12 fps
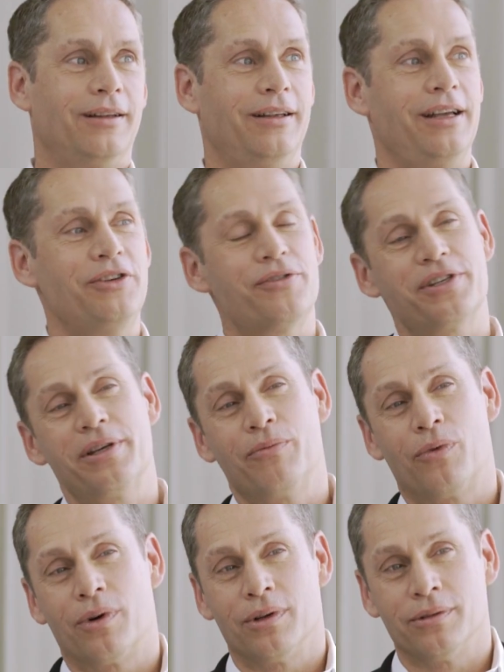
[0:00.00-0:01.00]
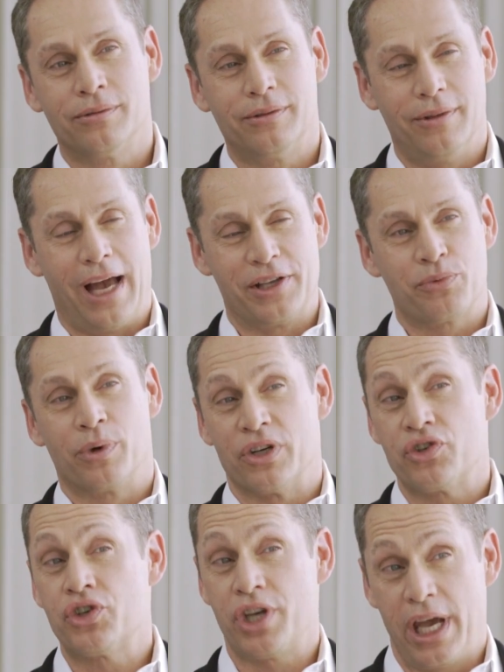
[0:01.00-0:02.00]
Interesting world as we're
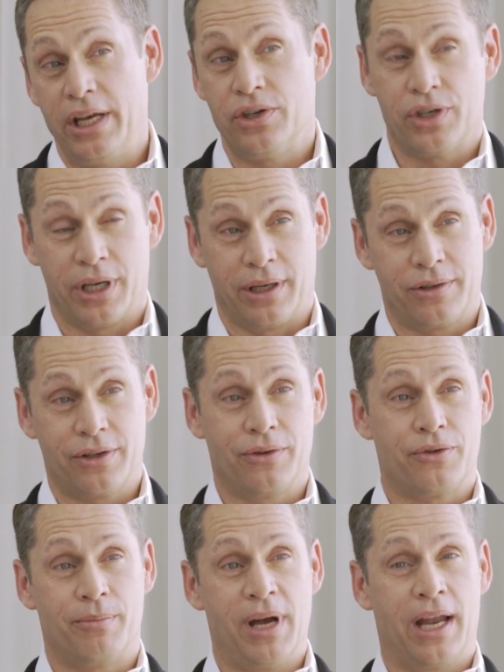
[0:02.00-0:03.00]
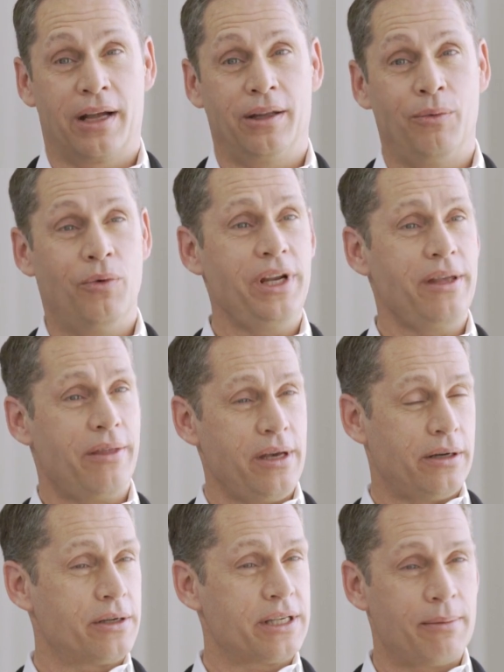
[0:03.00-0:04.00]
changing so dramatically. What do you think are
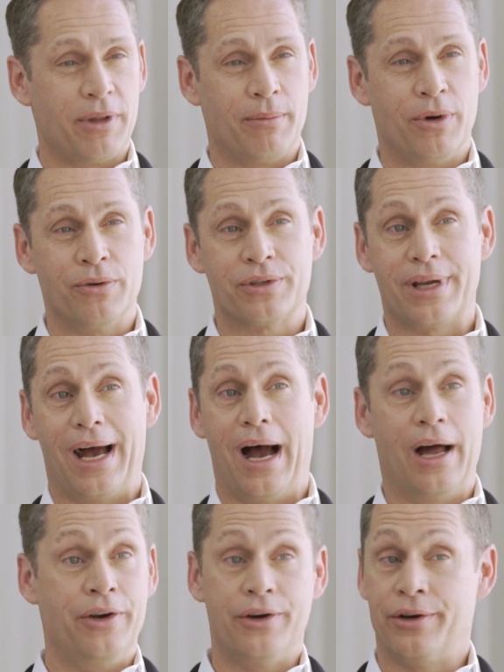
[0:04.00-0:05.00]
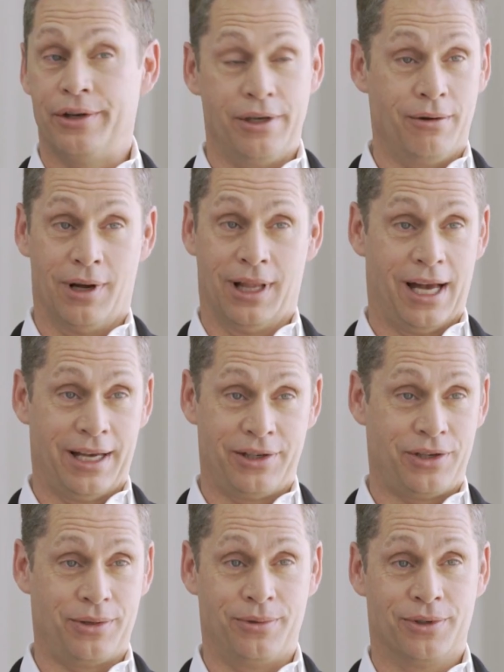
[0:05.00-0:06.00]
some of the most underutilized
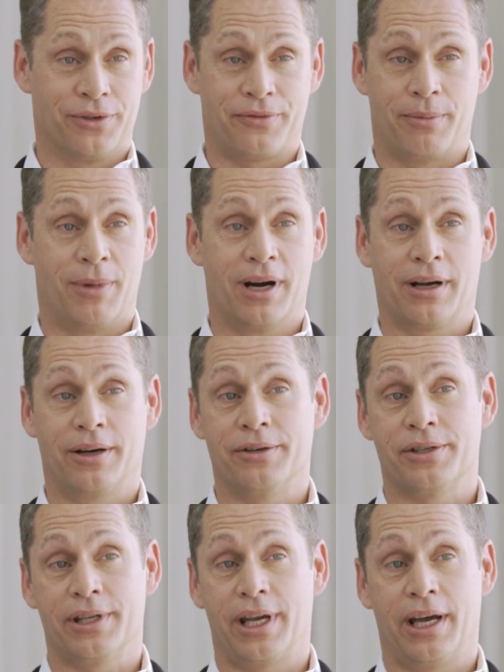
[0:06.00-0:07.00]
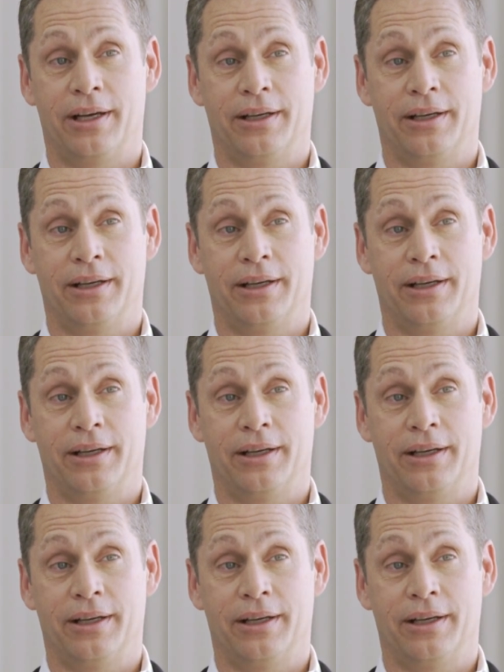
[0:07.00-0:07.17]
tools for marketers today?